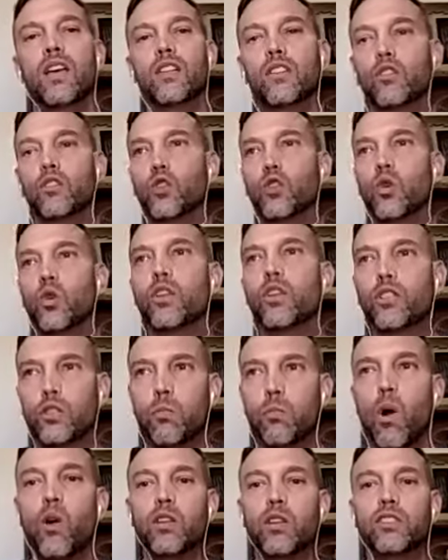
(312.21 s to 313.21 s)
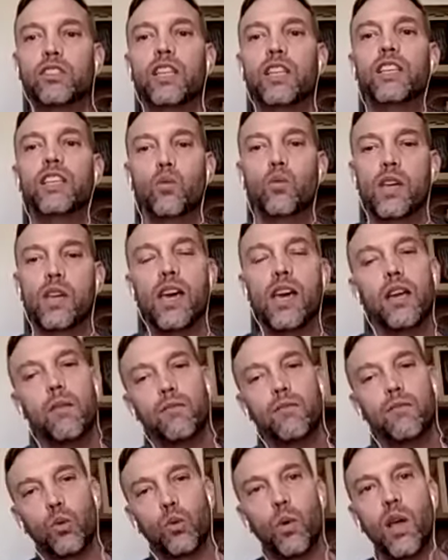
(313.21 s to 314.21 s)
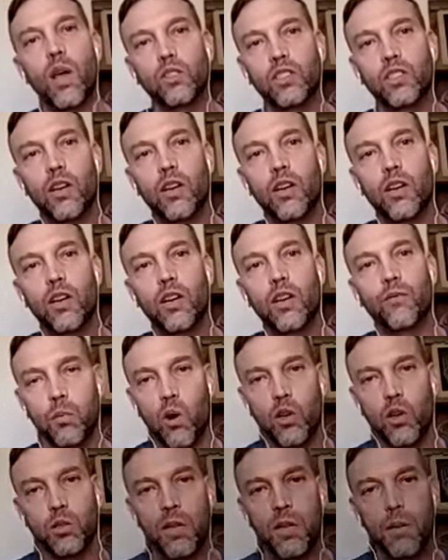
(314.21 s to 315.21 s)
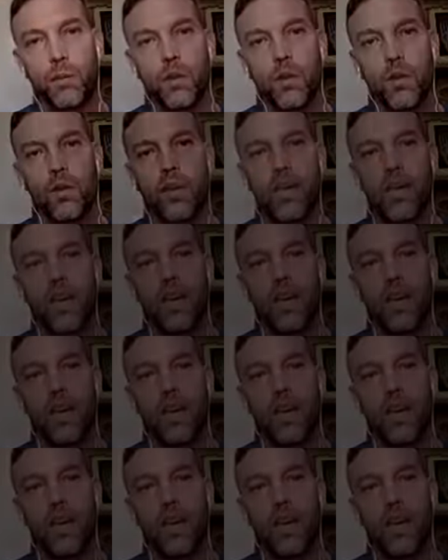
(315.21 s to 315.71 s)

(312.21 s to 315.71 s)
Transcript: do the smartest thing you can and surround yourself with the smartest people you